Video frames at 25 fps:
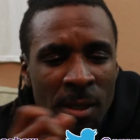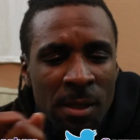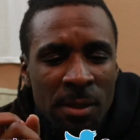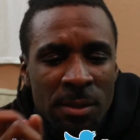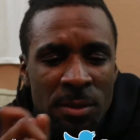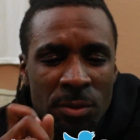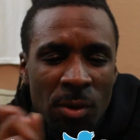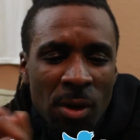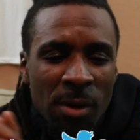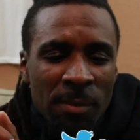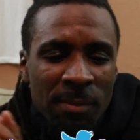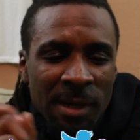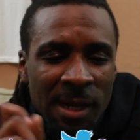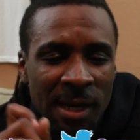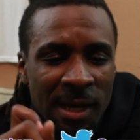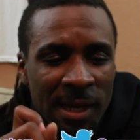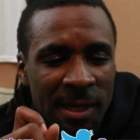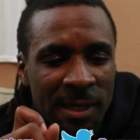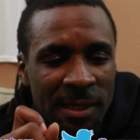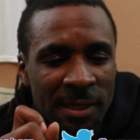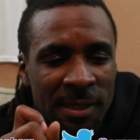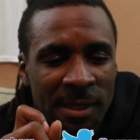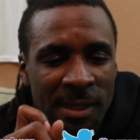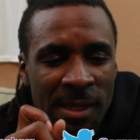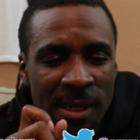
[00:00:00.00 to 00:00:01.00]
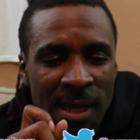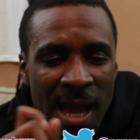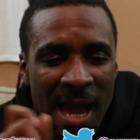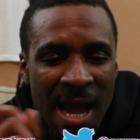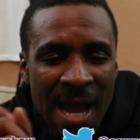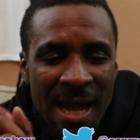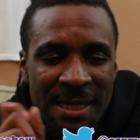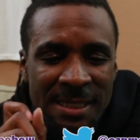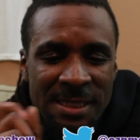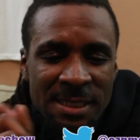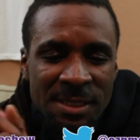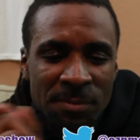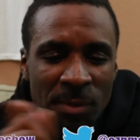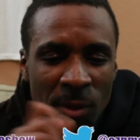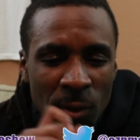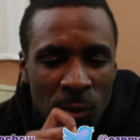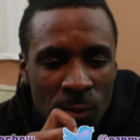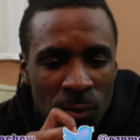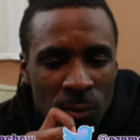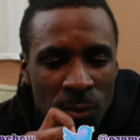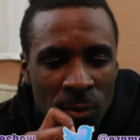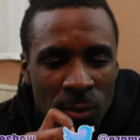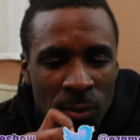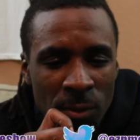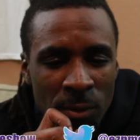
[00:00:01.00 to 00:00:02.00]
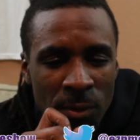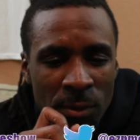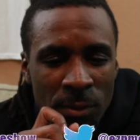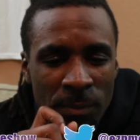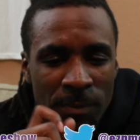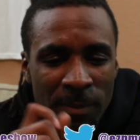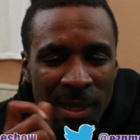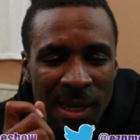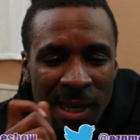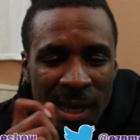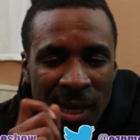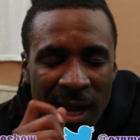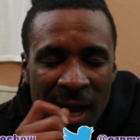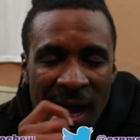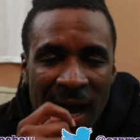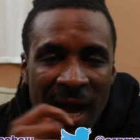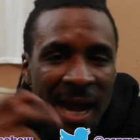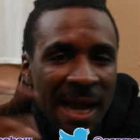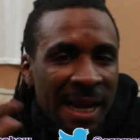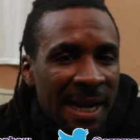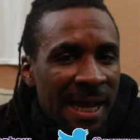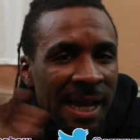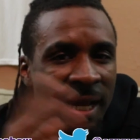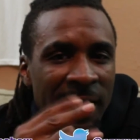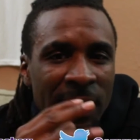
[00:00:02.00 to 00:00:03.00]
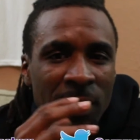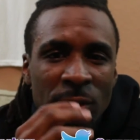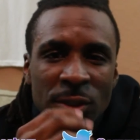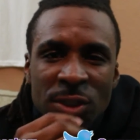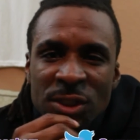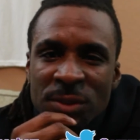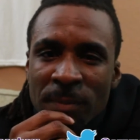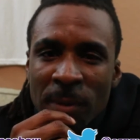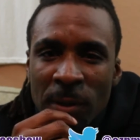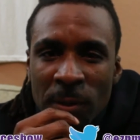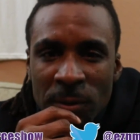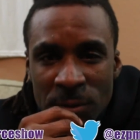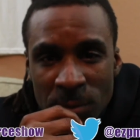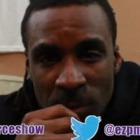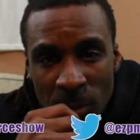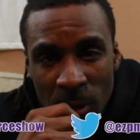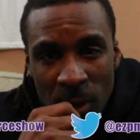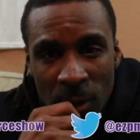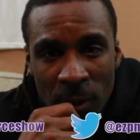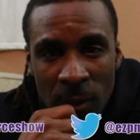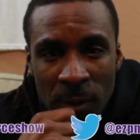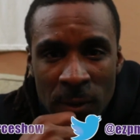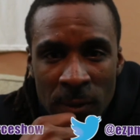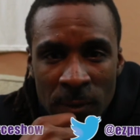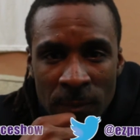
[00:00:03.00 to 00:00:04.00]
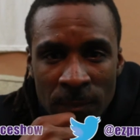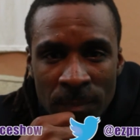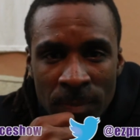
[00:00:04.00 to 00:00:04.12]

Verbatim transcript: So I'm like, I smoke, be like, all right, I ain't gonna smoke tomorrow.